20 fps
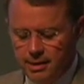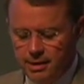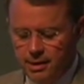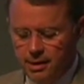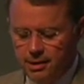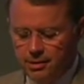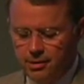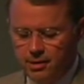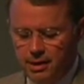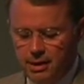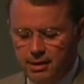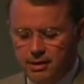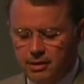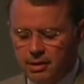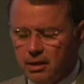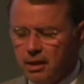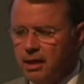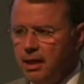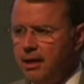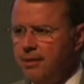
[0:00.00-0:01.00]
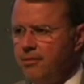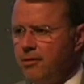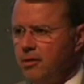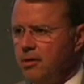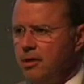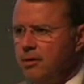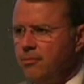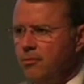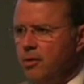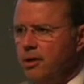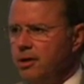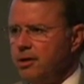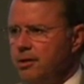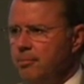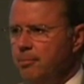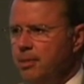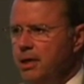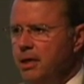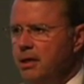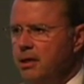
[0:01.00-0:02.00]
underneath the level of where the
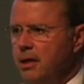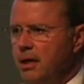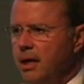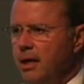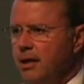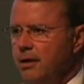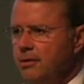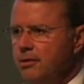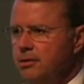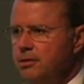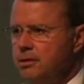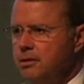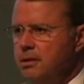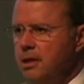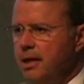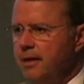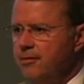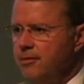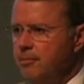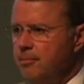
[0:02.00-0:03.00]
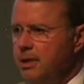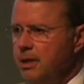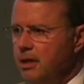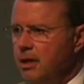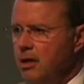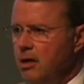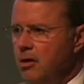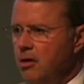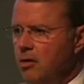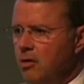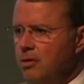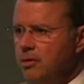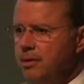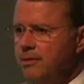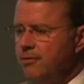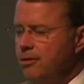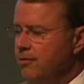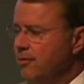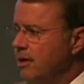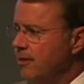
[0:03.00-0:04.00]
bean counters have to be called.
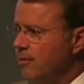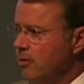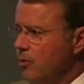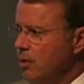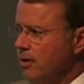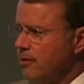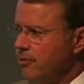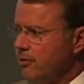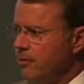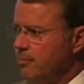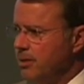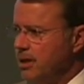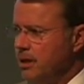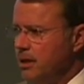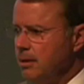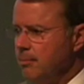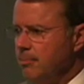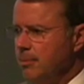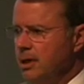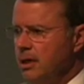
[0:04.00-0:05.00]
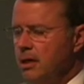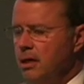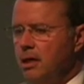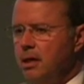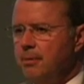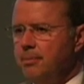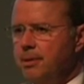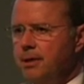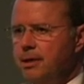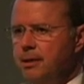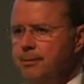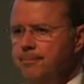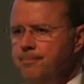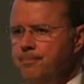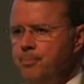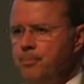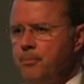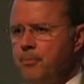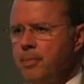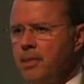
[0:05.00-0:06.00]
If you've ever worked for a big company,
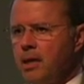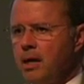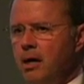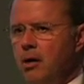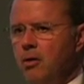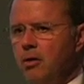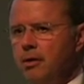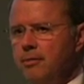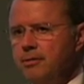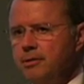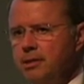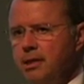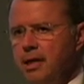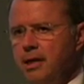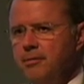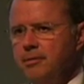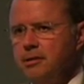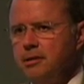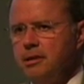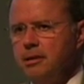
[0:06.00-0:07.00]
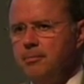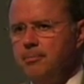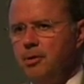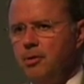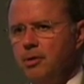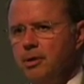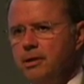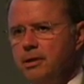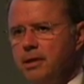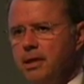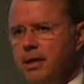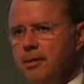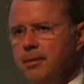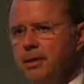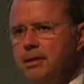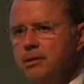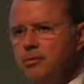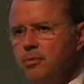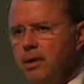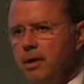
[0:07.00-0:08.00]
all of us have at some point in time,
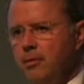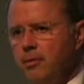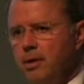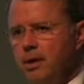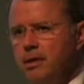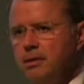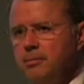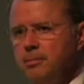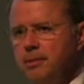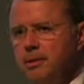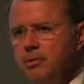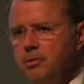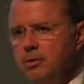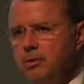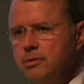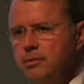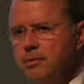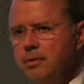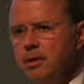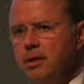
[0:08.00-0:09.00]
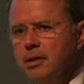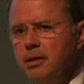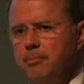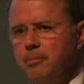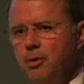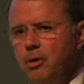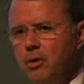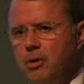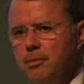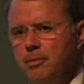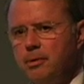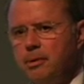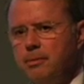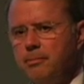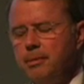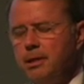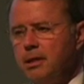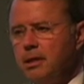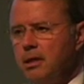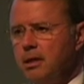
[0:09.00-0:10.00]
and that's why we're entrepreneurs. We're unemployable
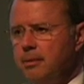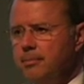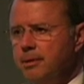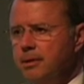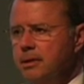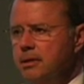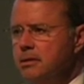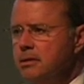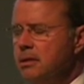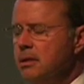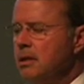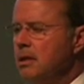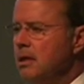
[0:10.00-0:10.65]
at big companies.